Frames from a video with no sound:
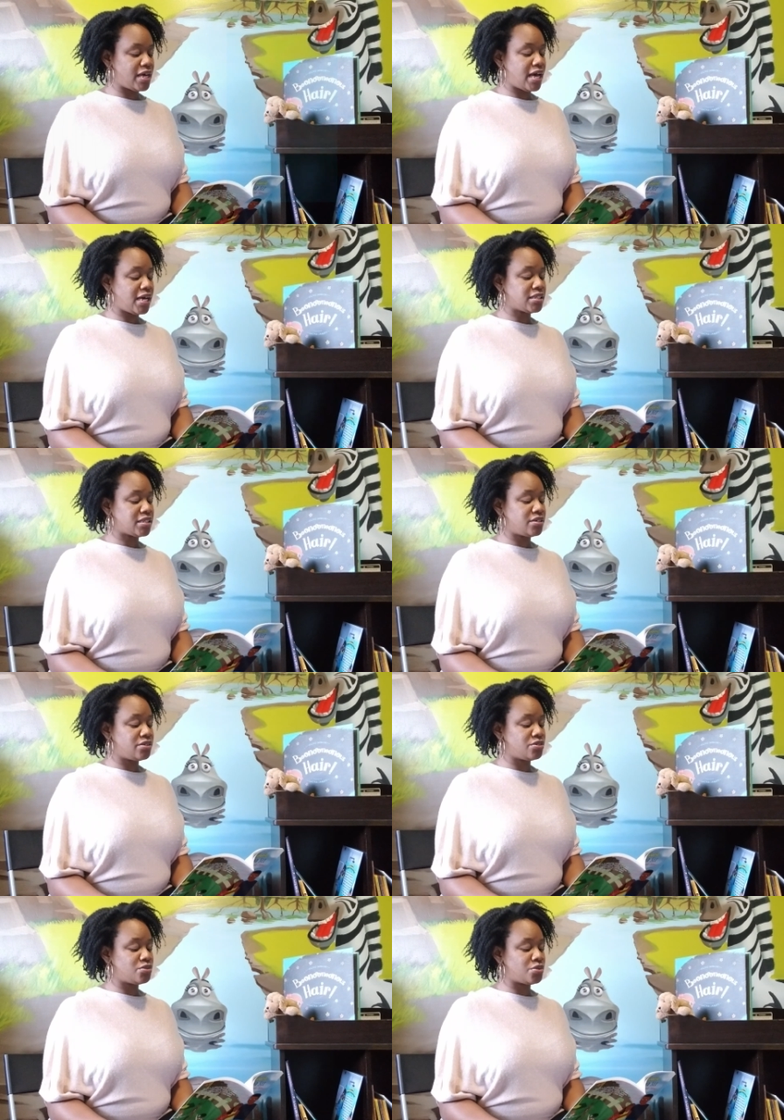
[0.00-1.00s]
As
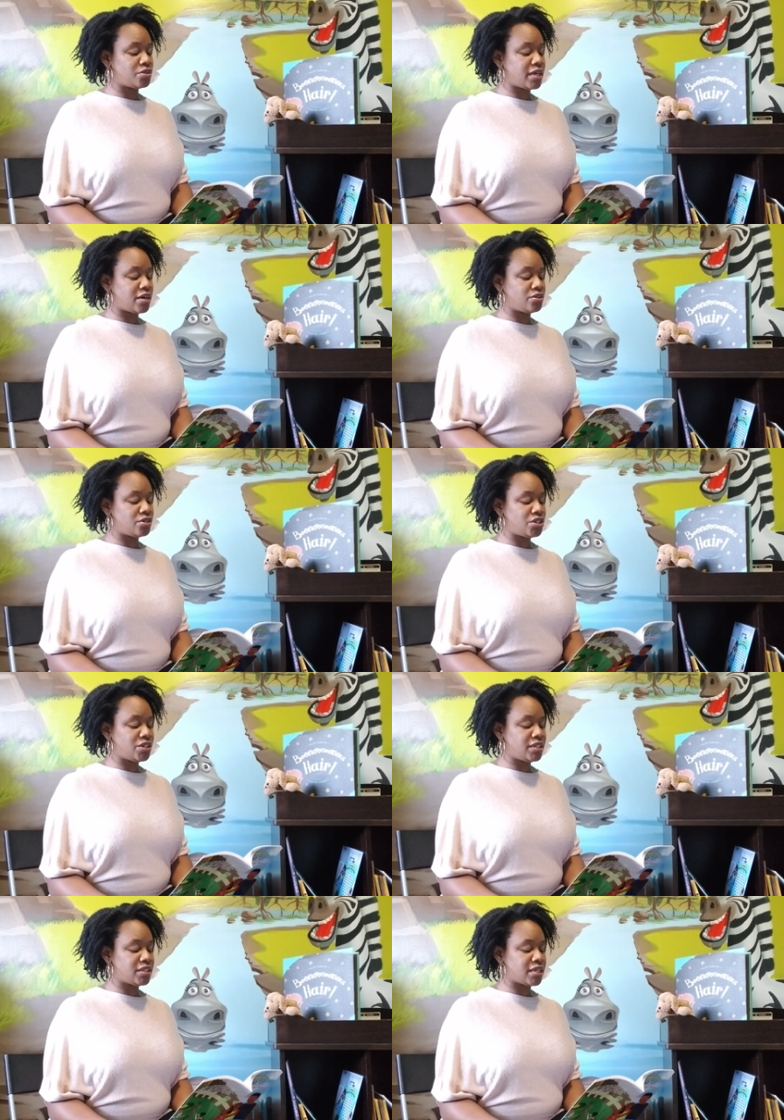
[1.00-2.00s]
tears rolled down her
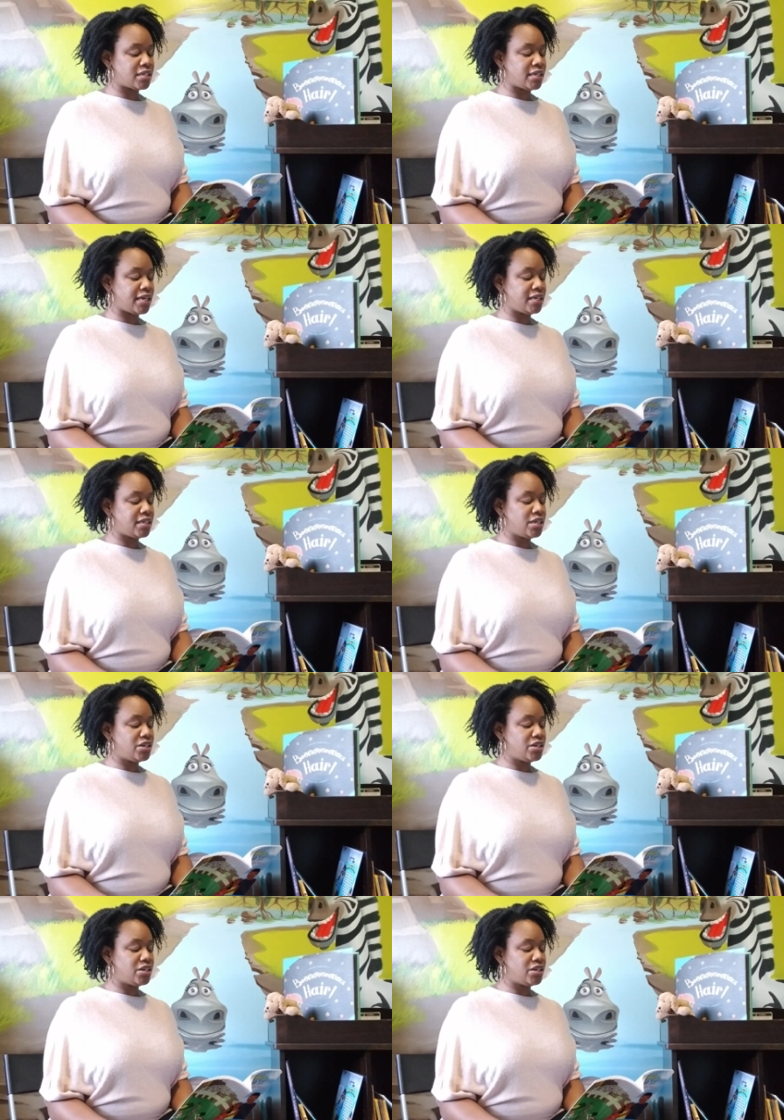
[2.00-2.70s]
cheeks that day,